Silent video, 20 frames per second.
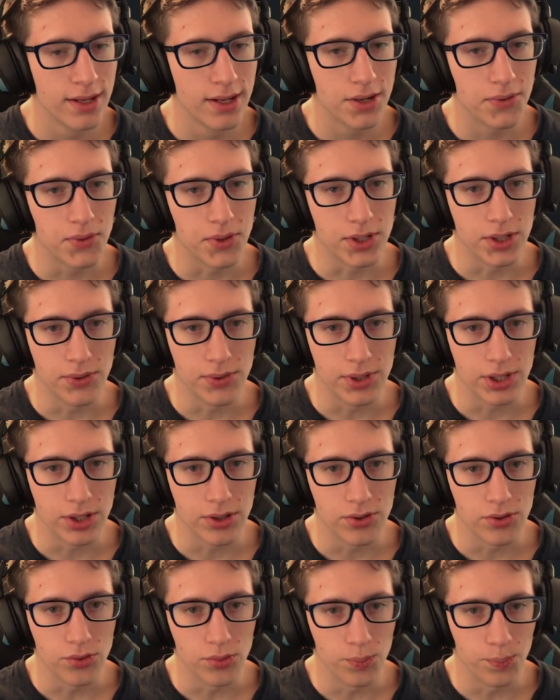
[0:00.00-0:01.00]
we're going to go
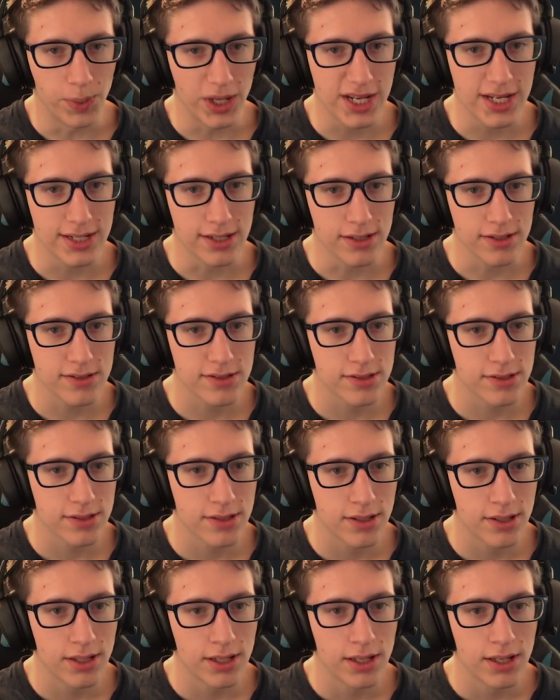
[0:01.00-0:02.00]
to Betas,
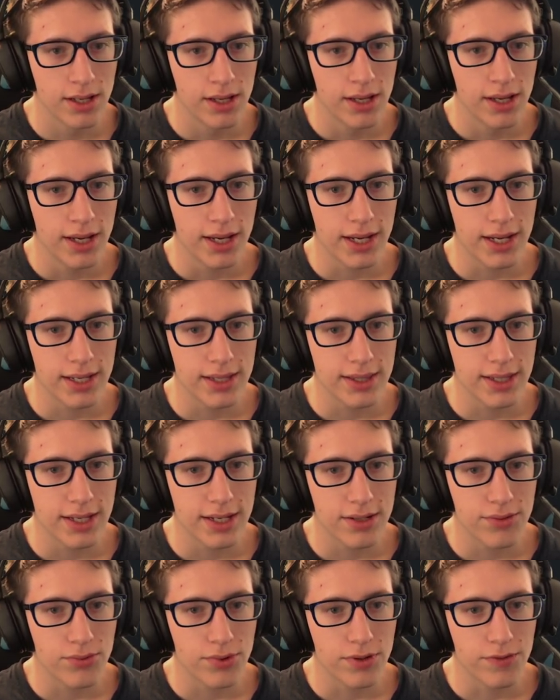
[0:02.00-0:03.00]
and
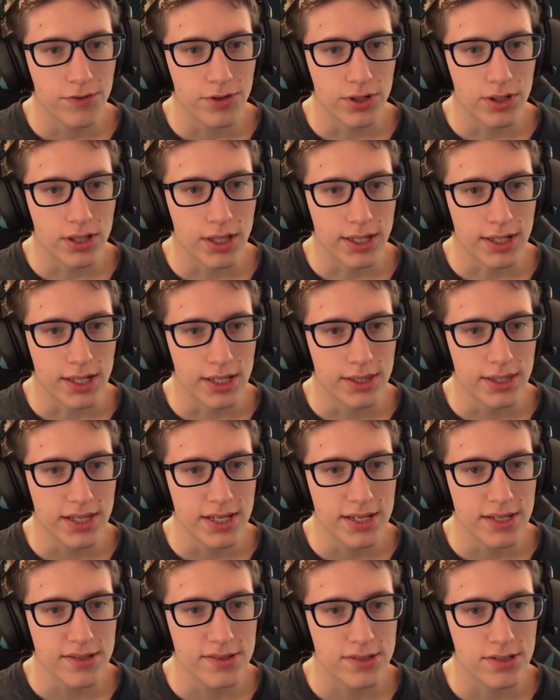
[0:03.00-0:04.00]
then if you click on
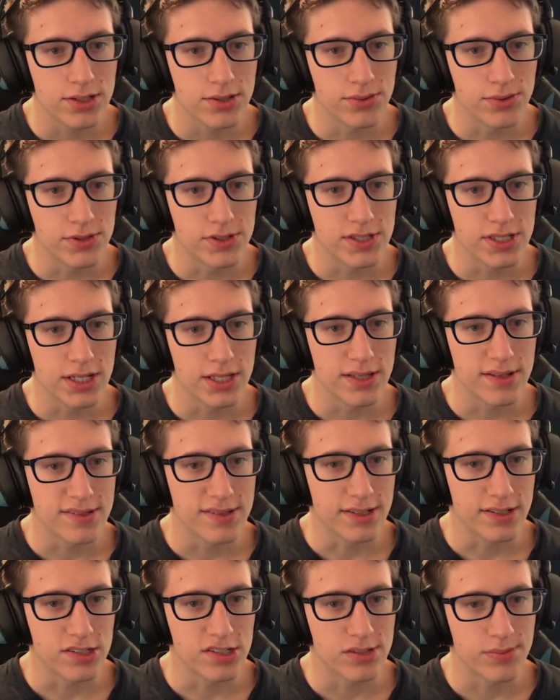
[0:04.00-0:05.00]
this, you will see this
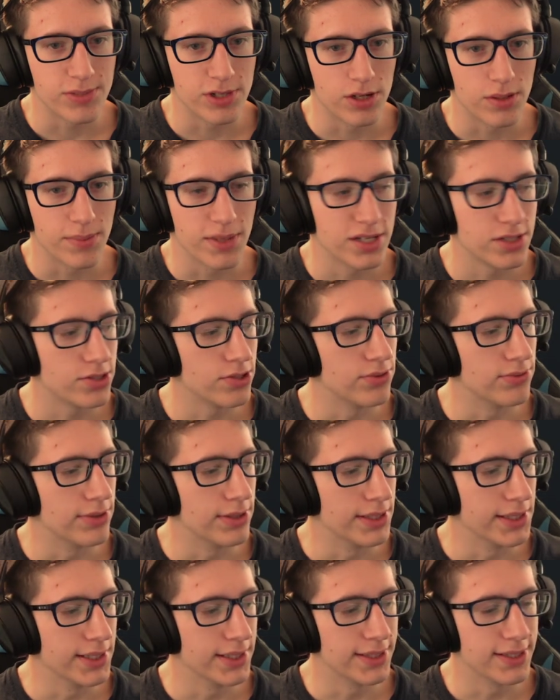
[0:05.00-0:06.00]
experimental
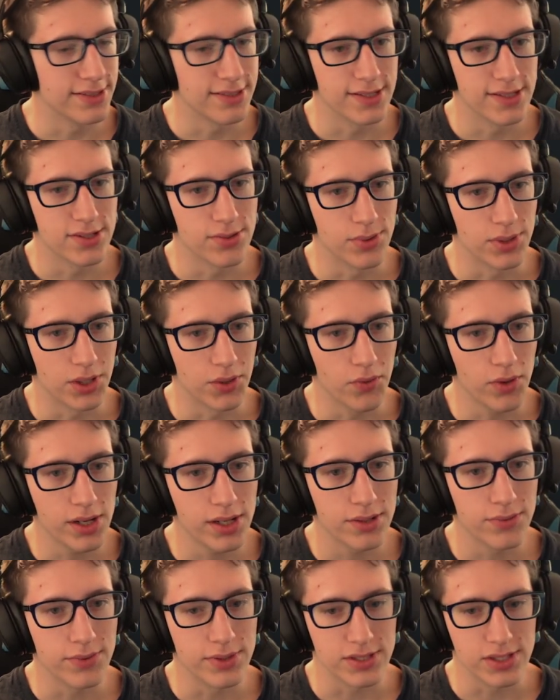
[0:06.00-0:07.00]
one. This is the one you
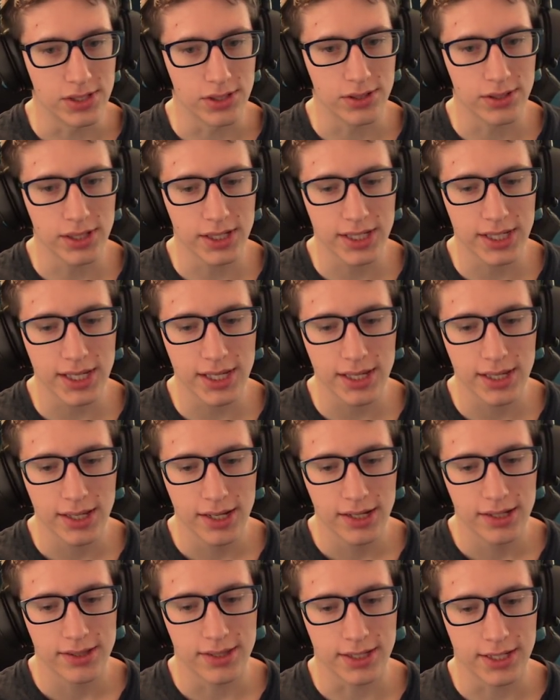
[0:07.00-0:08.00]
want. Once you click it,
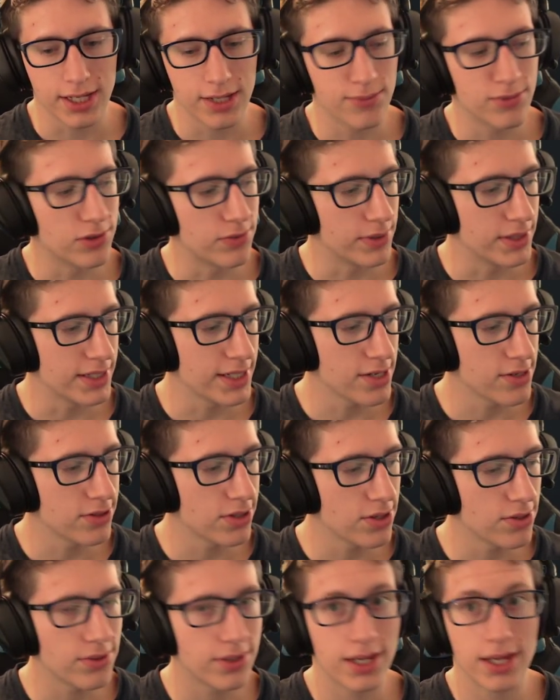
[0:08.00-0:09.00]
the game will
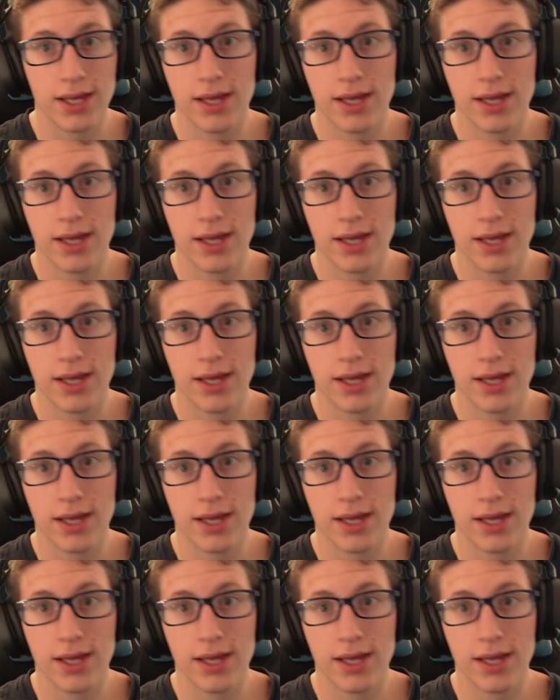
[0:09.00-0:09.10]
re-download.